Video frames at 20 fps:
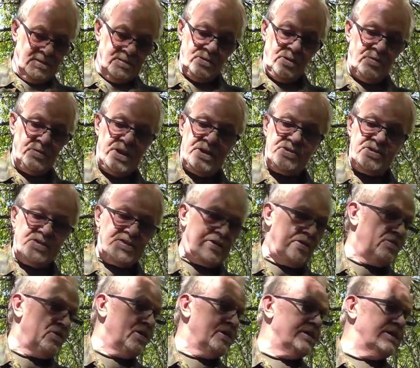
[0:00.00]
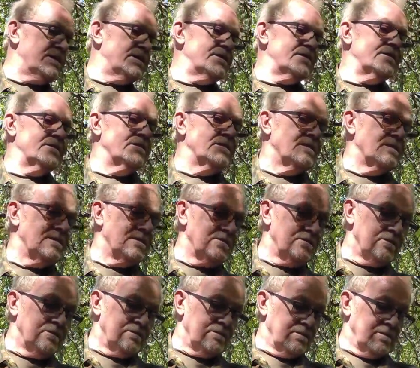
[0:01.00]
not necessarily.
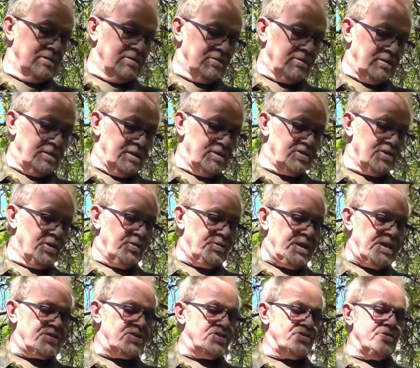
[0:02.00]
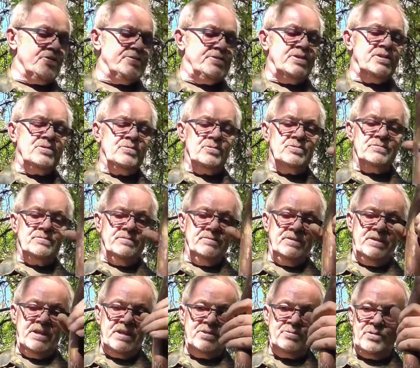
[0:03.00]
It's not necessary that you
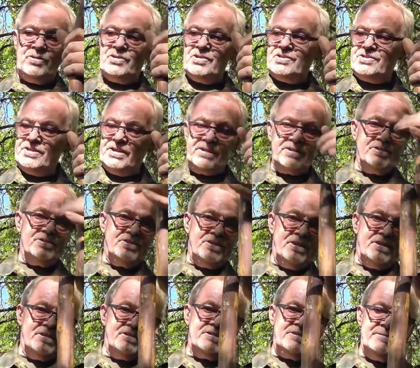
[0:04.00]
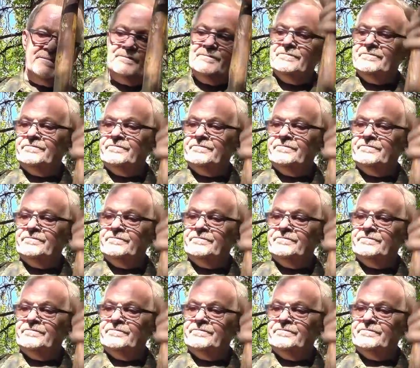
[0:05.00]
would need one as thick as this.